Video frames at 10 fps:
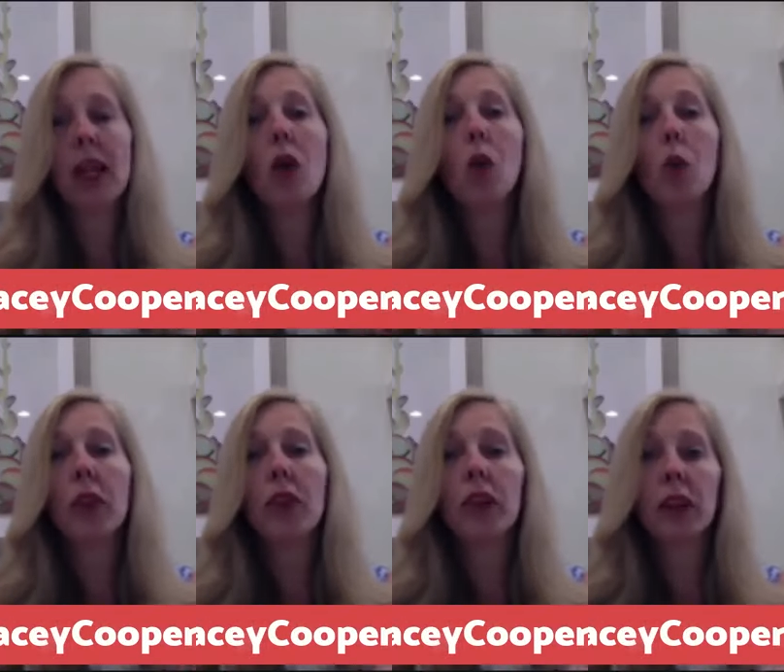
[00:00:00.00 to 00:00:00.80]

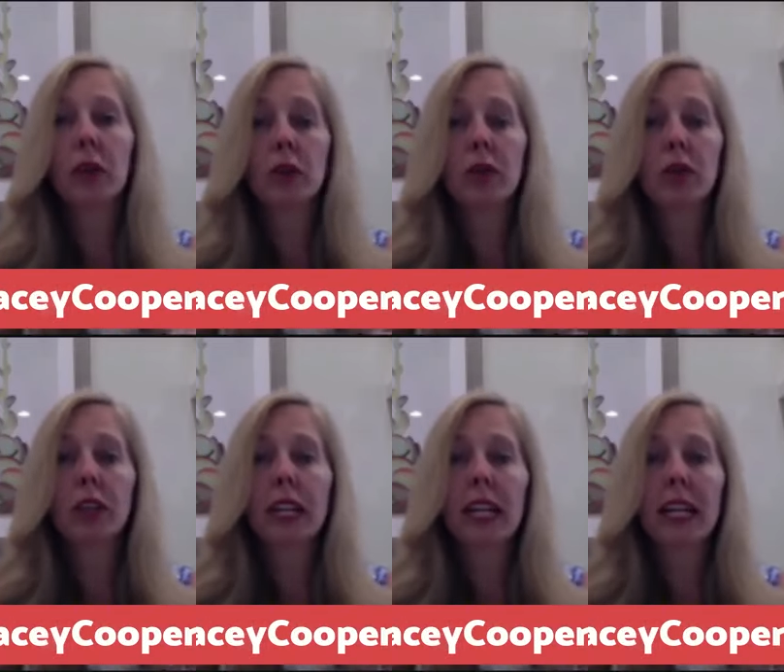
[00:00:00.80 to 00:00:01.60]
with the
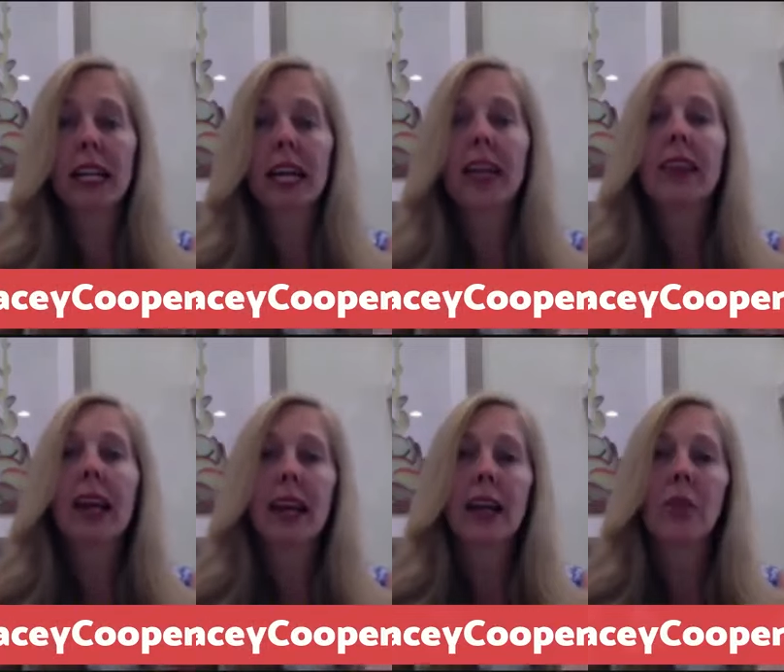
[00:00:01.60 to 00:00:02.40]
gluten-free,
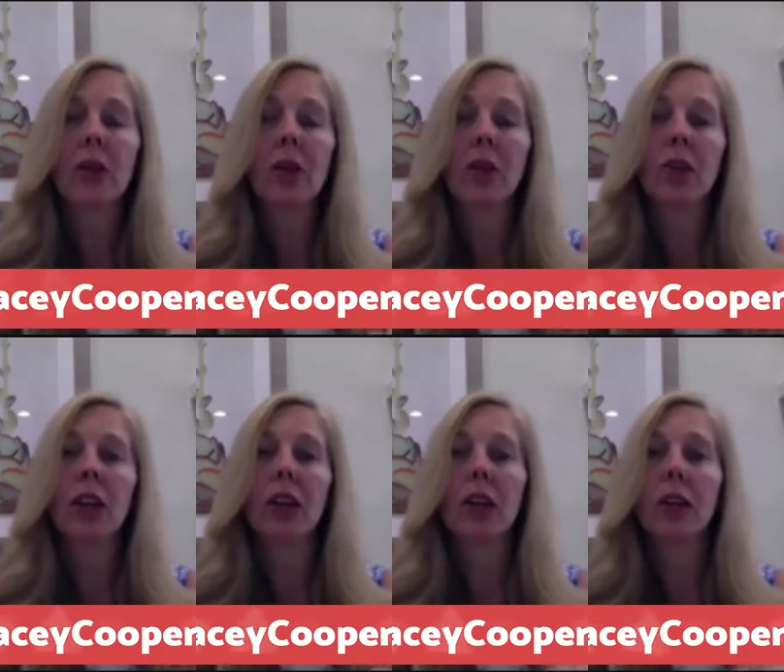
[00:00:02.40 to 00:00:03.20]
they end up
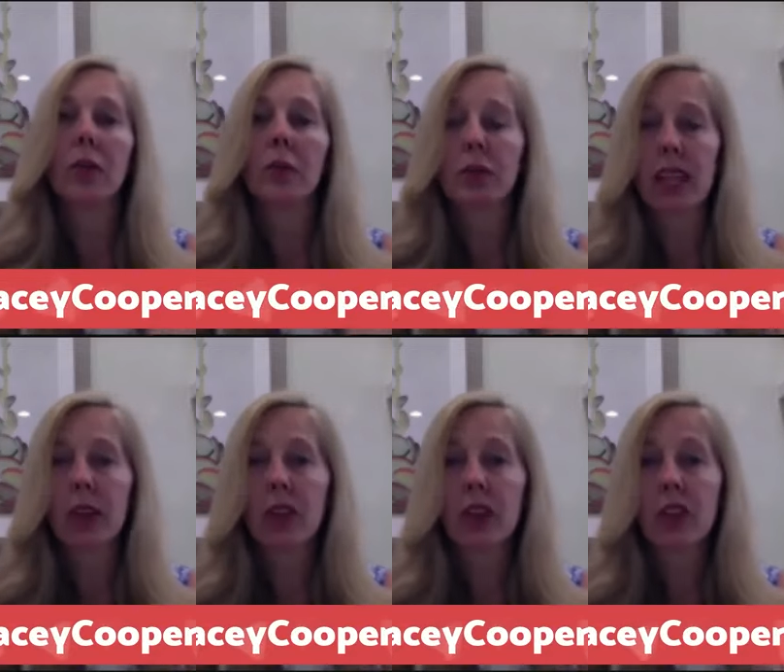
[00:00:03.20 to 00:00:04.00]
using potato
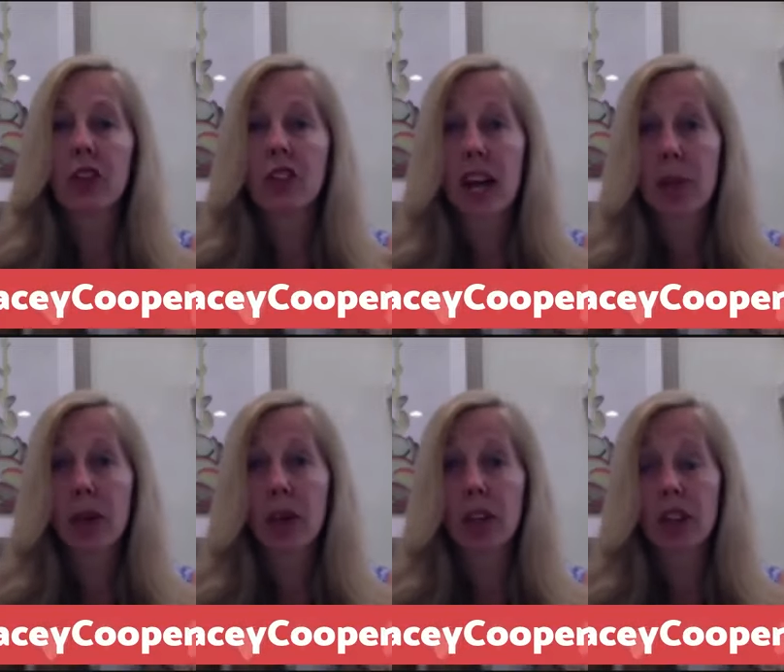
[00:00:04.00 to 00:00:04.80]
starch,
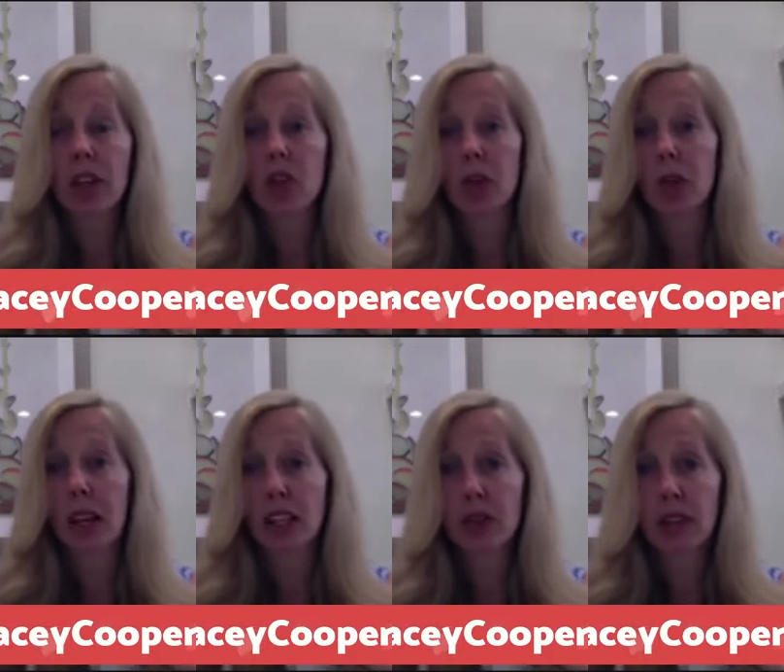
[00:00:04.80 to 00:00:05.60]
tapioca starch, or
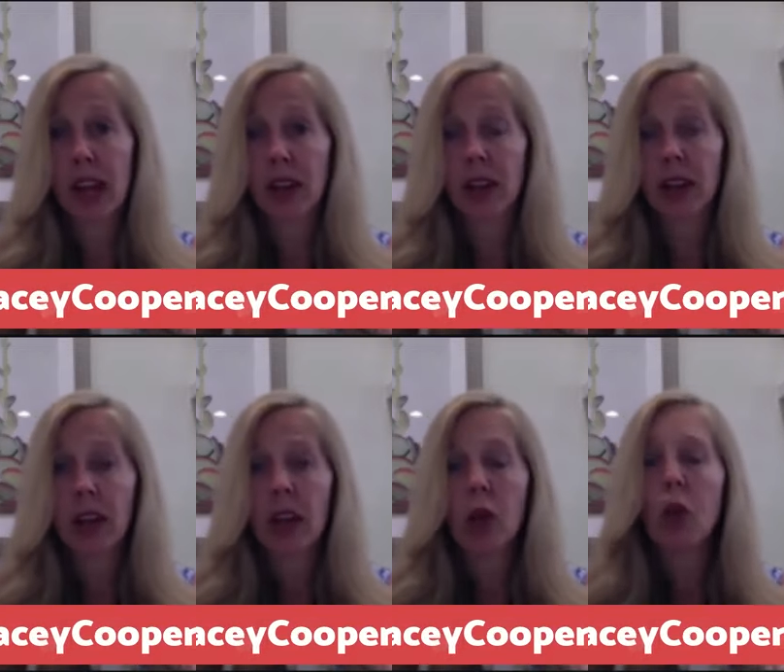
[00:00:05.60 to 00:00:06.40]
rice flour,
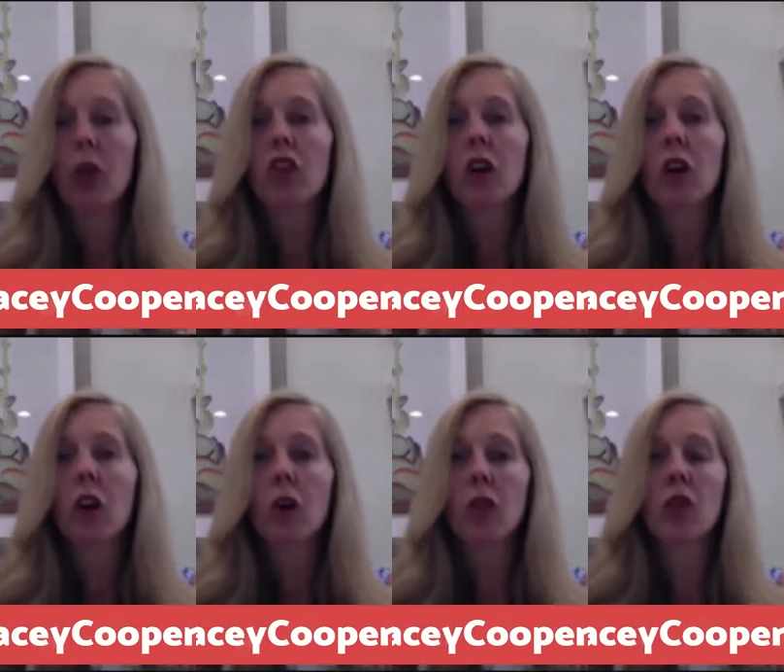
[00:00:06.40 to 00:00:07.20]
which are
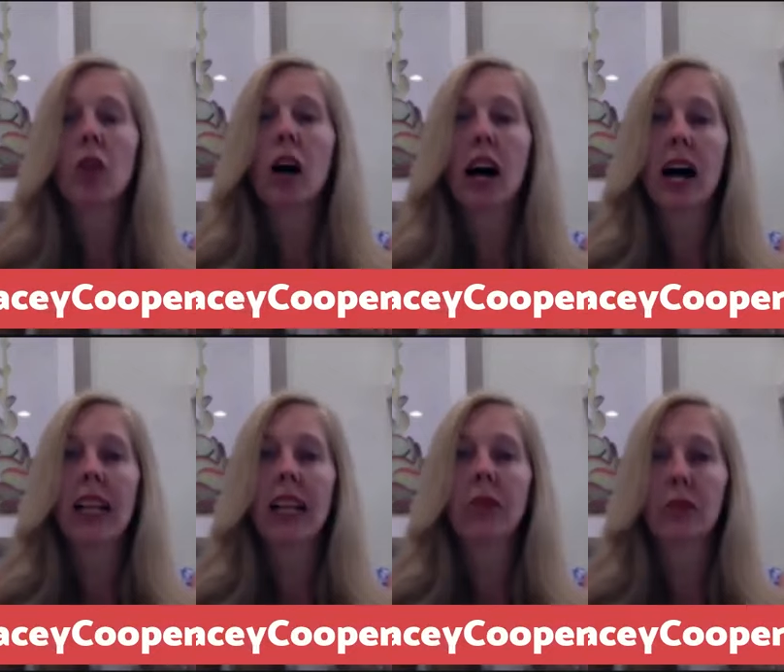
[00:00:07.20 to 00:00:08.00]
also
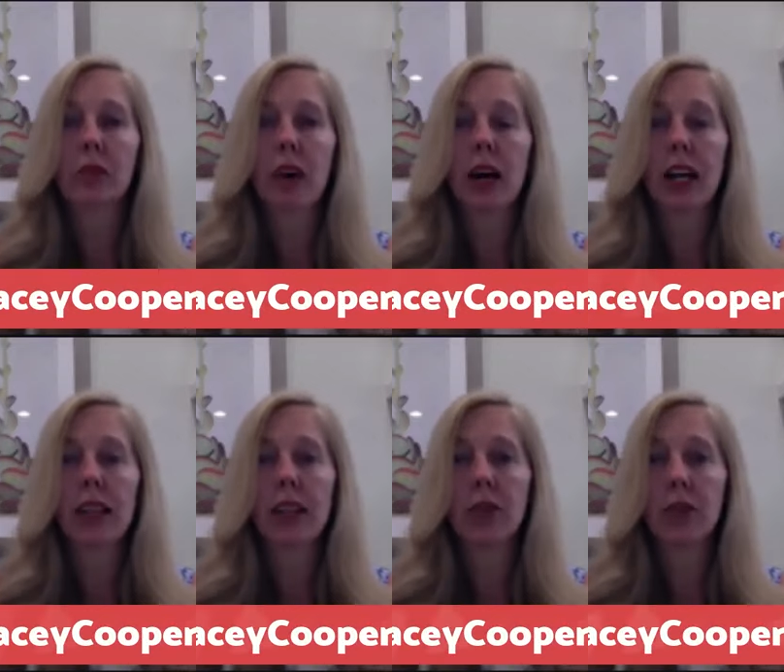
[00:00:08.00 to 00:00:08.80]
highly
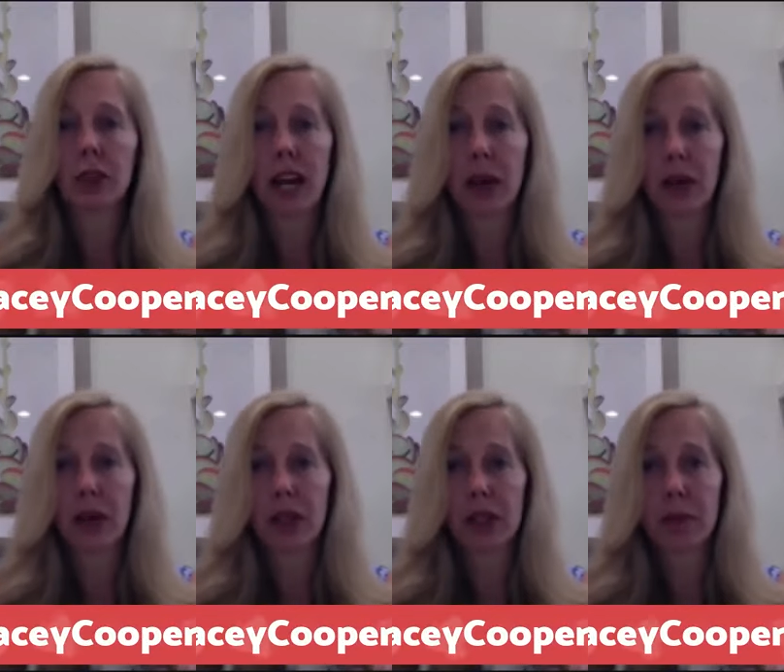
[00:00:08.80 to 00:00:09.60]
refined flours.